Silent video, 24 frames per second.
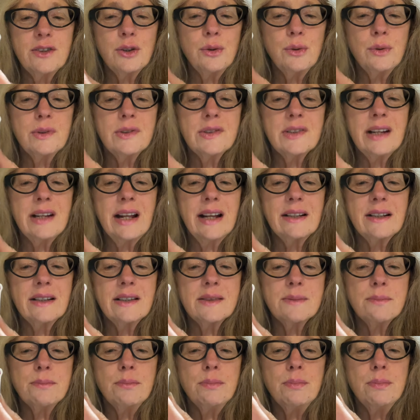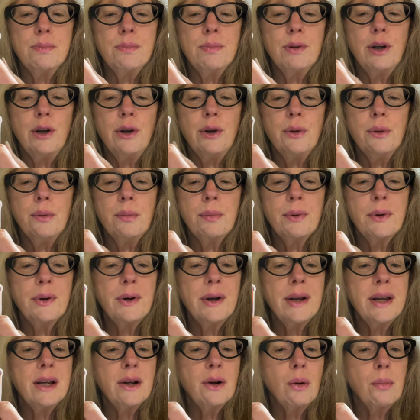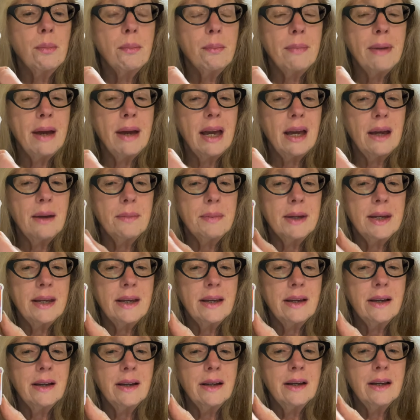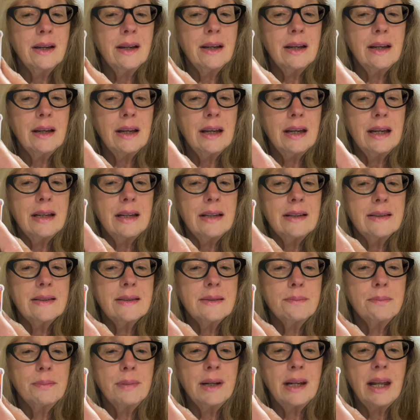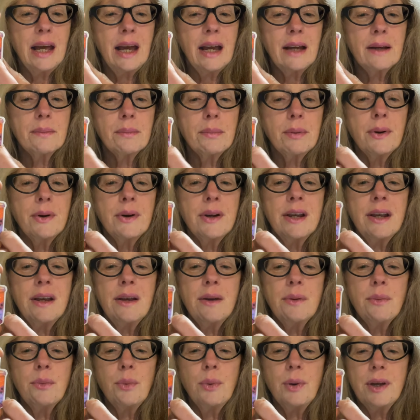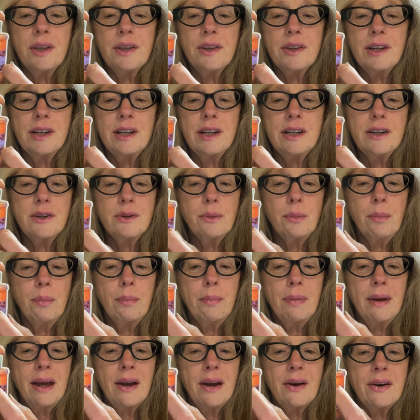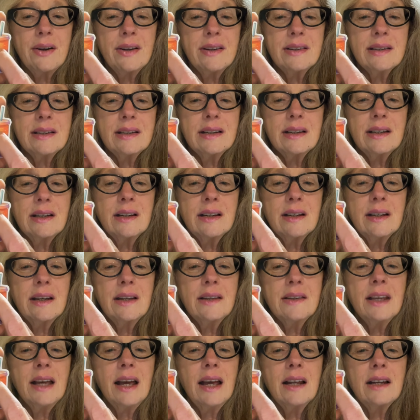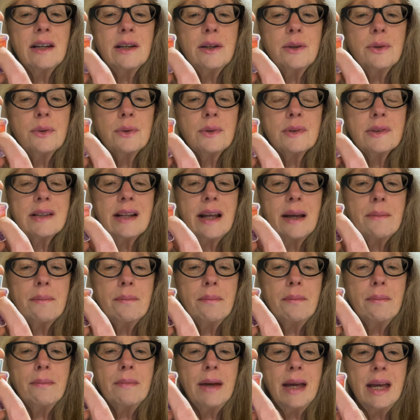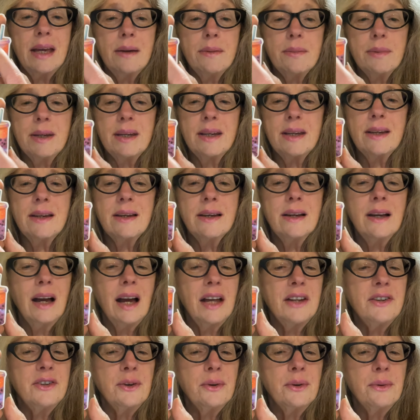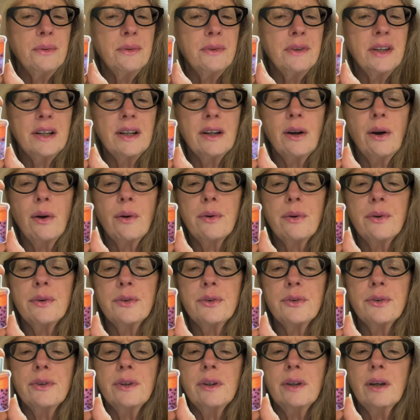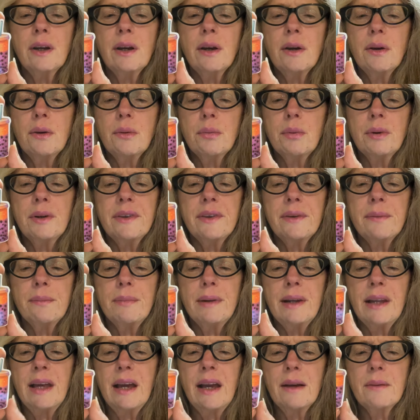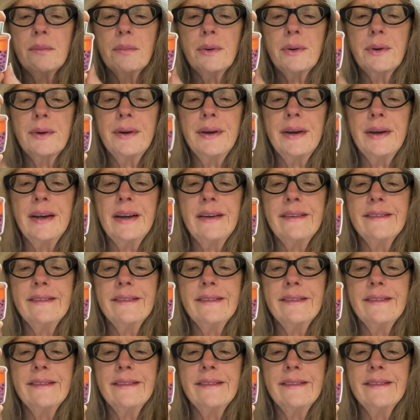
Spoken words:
looks like it's blueberry or maybe it's blackberry with little berries in it, and that looks like maybe, I don't think orange would go with blackberry,